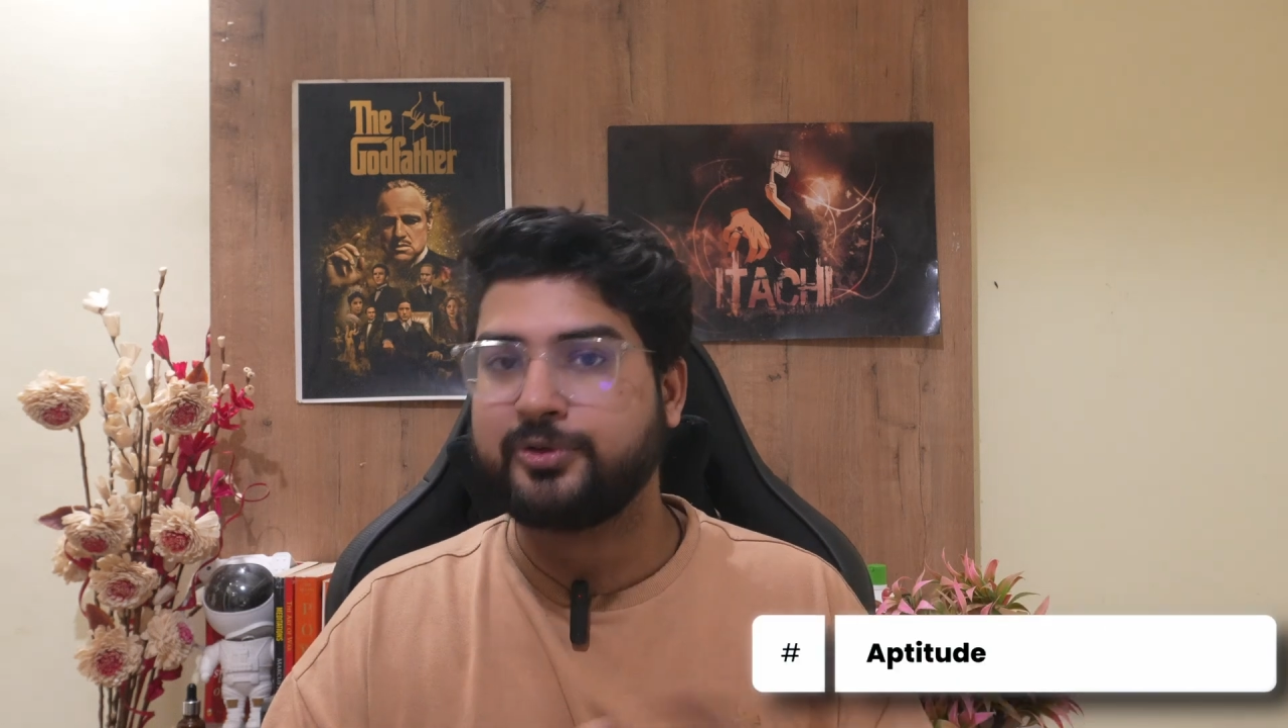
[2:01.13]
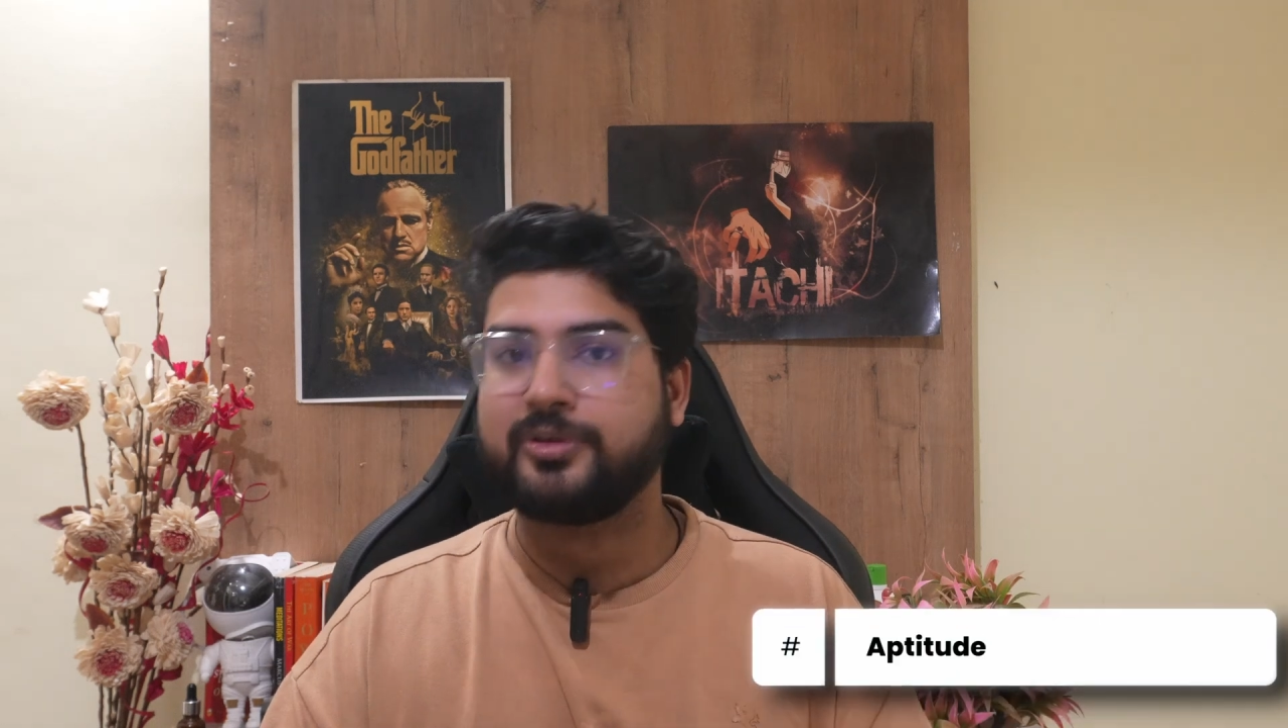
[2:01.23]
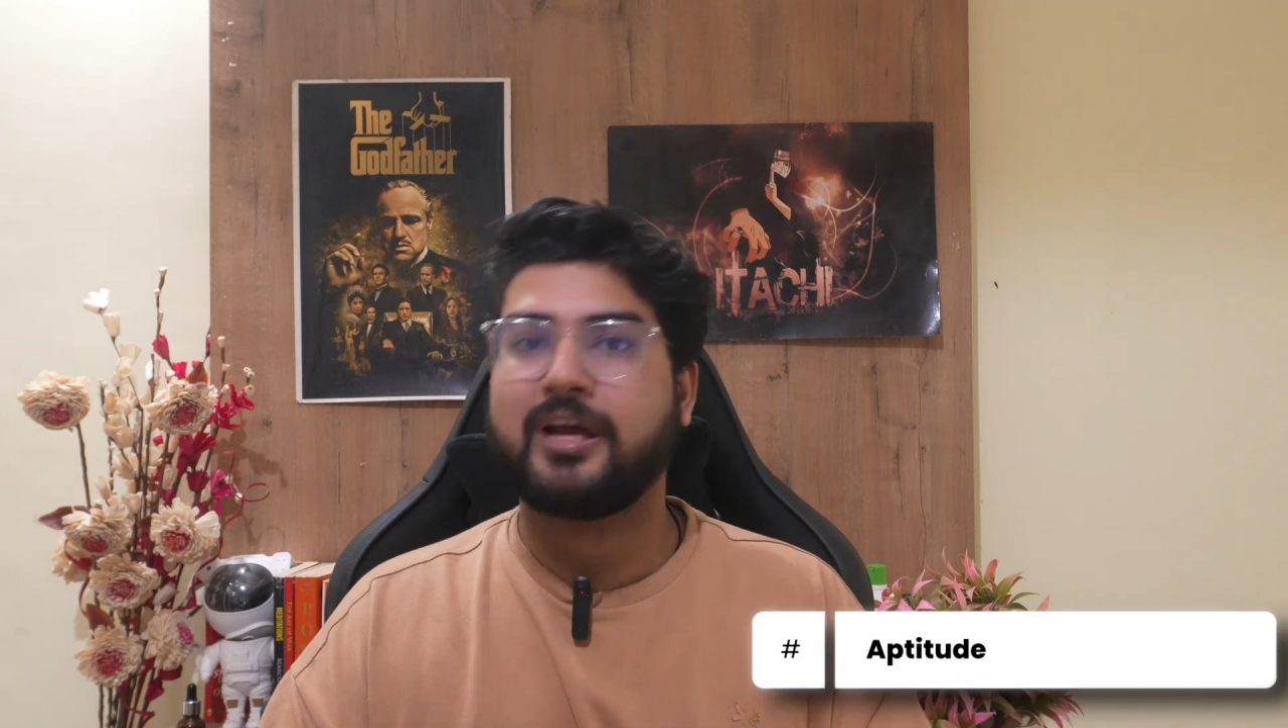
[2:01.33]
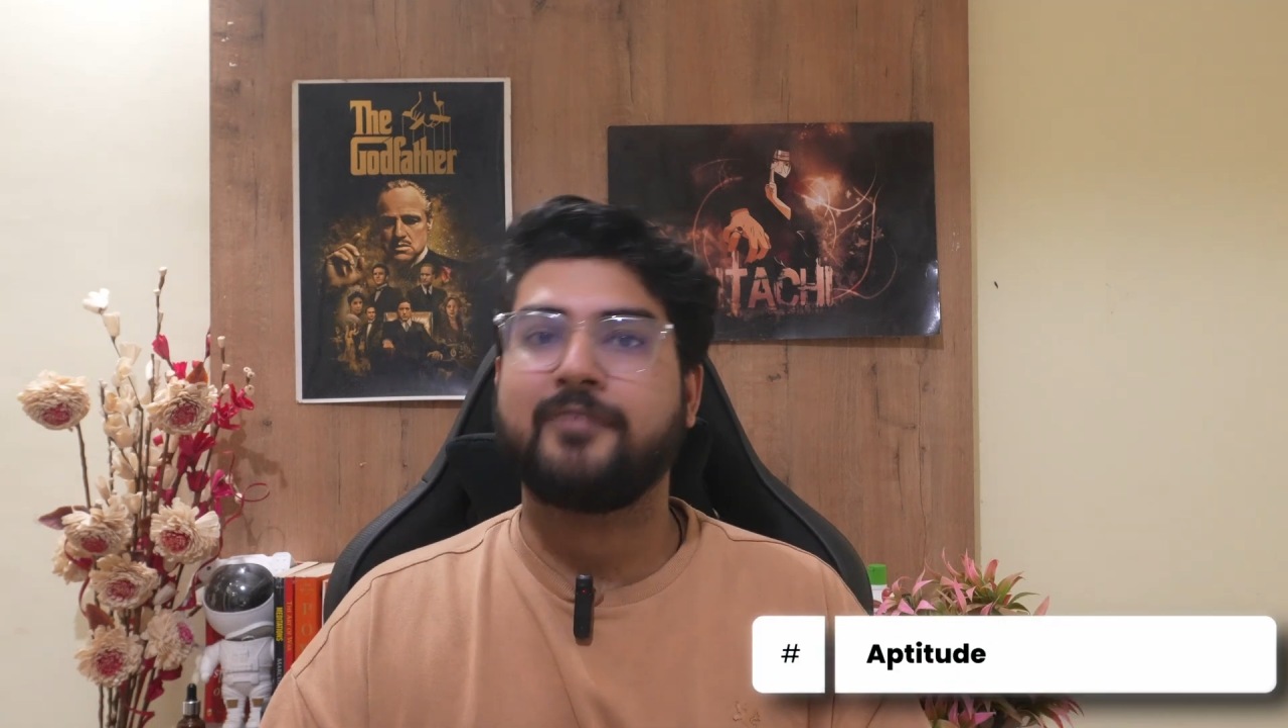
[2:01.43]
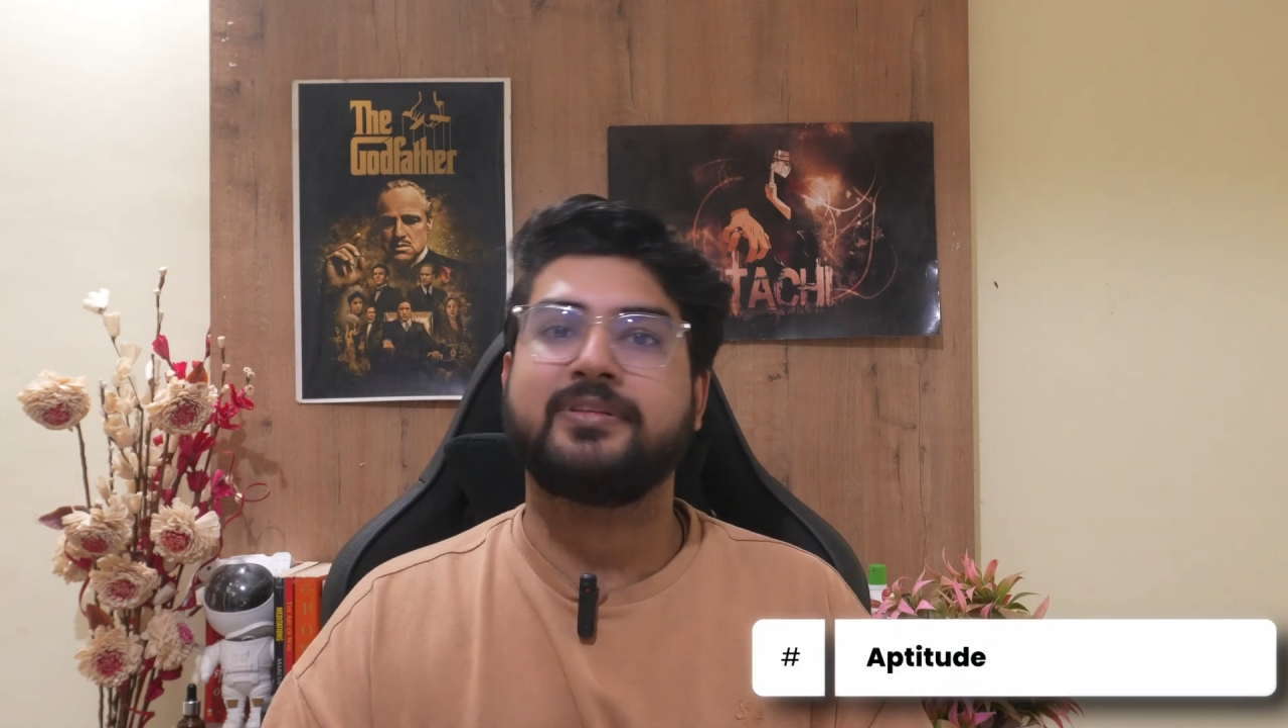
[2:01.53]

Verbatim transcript: You'll have